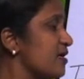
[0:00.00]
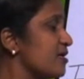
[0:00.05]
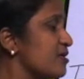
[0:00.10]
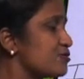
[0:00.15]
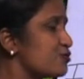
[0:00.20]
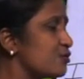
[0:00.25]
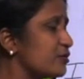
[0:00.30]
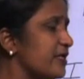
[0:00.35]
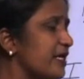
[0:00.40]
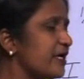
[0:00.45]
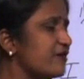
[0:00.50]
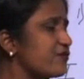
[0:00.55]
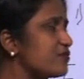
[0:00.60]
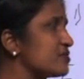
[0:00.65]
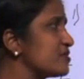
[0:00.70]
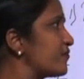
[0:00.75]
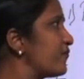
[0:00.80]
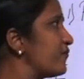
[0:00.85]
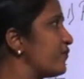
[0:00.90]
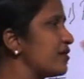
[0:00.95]
So, that was
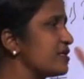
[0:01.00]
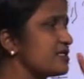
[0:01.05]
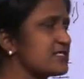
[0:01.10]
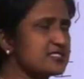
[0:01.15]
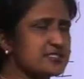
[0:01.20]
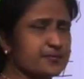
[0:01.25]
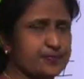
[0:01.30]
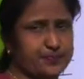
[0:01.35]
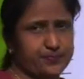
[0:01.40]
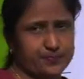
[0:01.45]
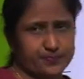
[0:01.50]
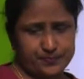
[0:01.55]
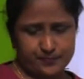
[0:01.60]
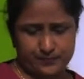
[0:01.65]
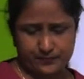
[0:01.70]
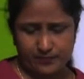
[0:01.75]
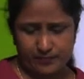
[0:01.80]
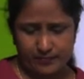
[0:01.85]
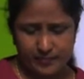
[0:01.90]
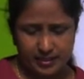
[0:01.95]
the first
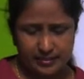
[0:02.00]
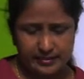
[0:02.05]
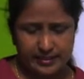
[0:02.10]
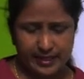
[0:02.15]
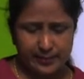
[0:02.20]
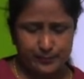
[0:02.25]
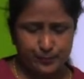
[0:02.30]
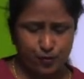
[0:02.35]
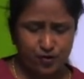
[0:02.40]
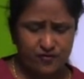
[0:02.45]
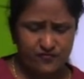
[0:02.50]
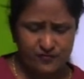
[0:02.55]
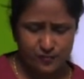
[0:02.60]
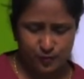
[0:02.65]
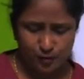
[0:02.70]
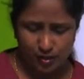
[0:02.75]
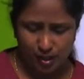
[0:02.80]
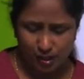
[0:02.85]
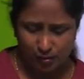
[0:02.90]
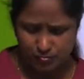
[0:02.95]
type of
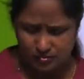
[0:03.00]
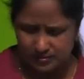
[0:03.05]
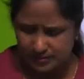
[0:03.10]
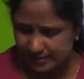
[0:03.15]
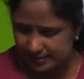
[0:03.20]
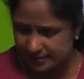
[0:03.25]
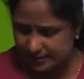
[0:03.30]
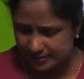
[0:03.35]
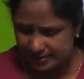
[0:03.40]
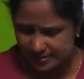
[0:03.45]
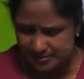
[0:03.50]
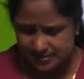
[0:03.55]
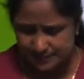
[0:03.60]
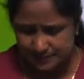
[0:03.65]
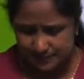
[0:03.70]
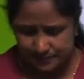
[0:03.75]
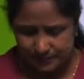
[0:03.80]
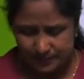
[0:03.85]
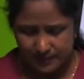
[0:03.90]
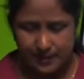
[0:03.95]
pronoun, that is
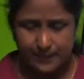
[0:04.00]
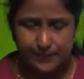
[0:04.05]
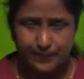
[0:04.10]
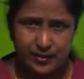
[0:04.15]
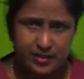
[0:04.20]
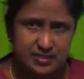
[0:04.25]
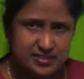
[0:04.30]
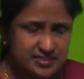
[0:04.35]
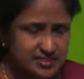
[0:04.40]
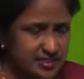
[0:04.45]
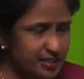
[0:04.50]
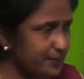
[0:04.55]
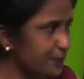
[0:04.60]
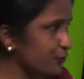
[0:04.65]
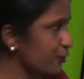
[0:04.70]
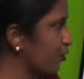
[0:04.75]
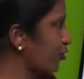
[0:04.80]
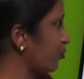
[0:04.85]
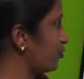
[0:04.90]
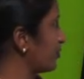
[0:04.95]
personal
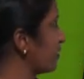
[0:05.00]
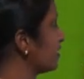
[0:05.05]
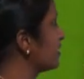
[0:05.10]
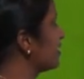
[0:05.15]
pronoun.